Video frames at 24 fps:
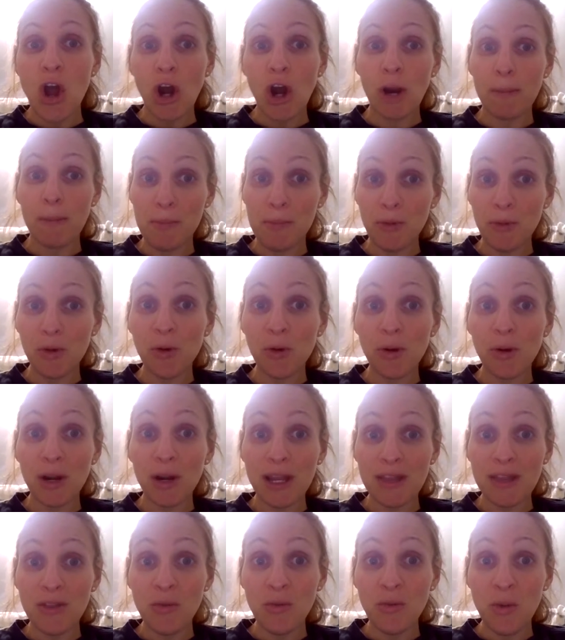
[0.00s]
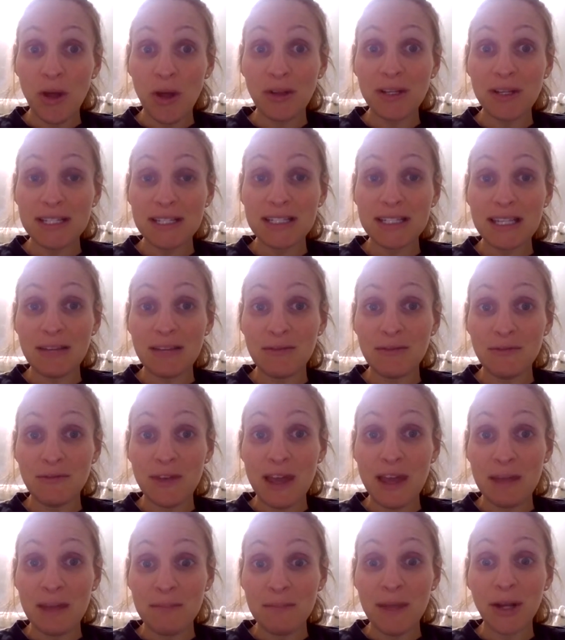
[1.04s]
are people who are in the wellness
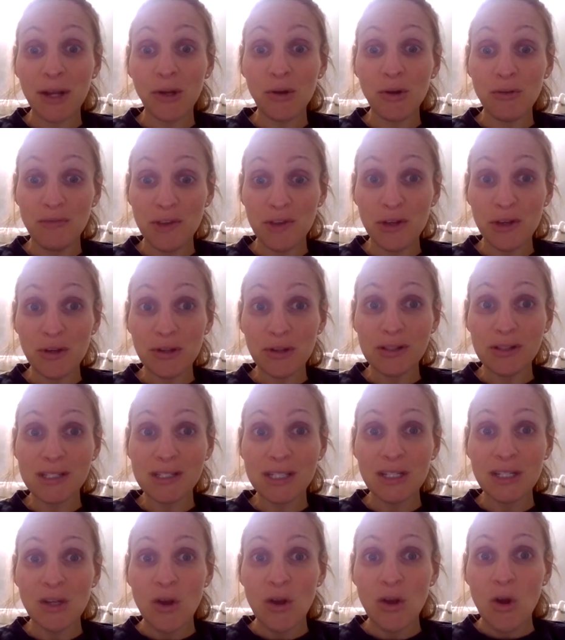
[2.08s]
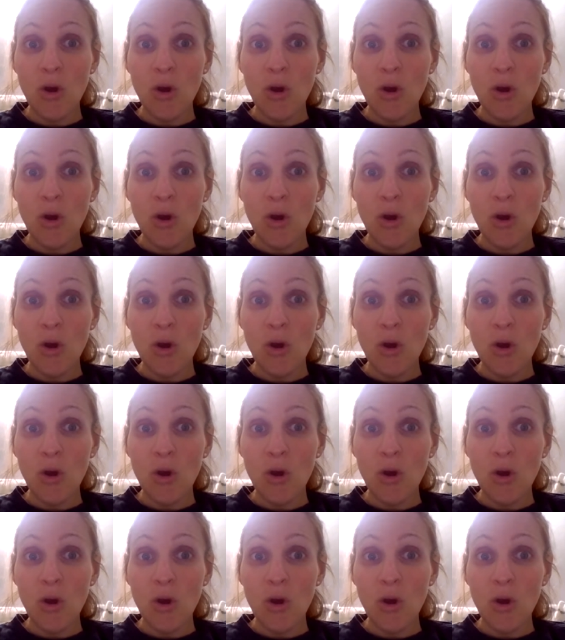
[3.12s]
and medical fields,